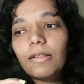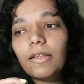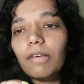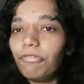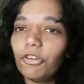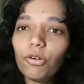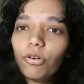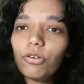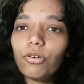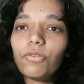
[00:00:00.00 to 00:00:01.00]
If you
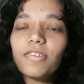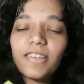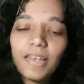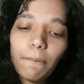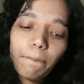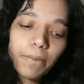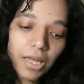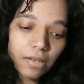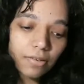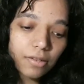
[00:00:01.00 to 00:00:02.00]
don't know, Skip
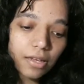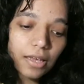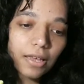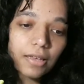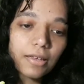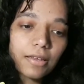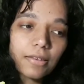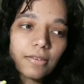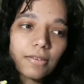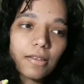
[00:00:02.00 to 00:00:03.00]
Beat
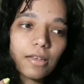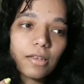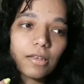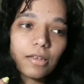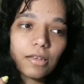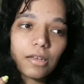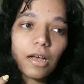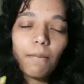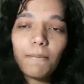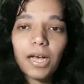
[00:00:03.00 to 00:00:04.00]
is
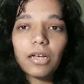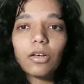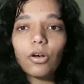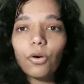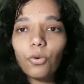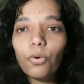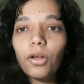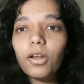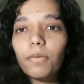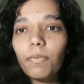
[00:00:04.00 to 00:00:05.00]
a manga
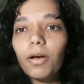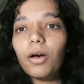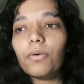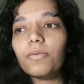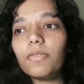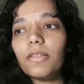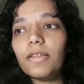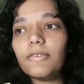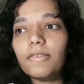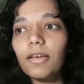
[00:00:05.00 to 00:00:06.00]
all about
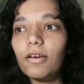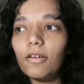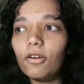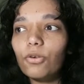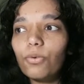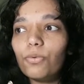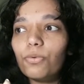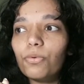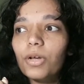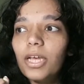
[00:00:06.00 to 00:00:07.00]
this girl
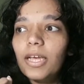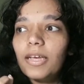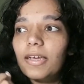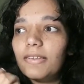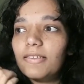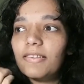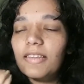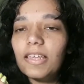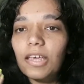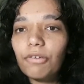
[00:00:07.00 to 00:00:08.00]
who is
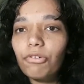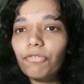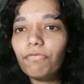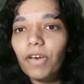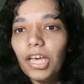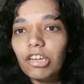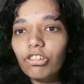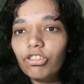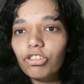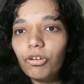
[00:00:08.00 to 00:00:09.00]
seeking
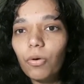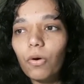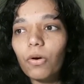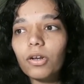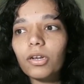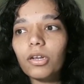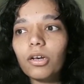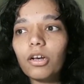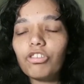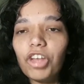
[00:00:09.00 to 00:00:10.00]
revenge on
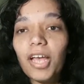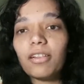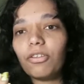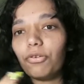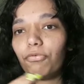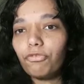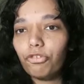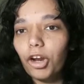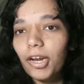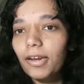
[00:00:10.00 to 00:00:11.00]
her childhood
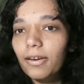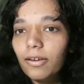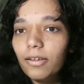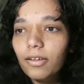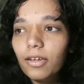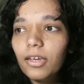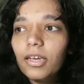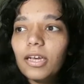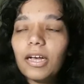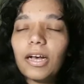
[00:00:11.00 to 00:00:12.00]
friend
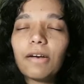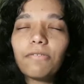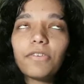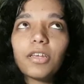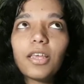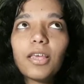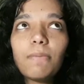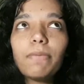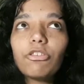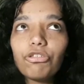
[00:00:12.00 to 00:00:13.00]
after
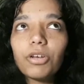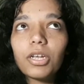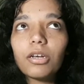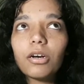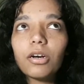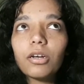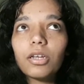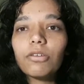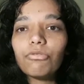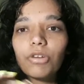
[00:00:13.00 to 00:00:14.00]
he betrayed her
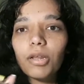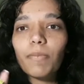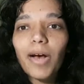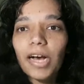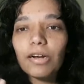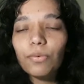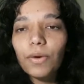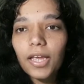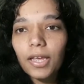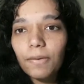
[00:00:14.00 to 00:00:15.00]
in a really bad
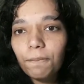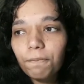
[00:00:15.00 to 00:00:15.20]
way.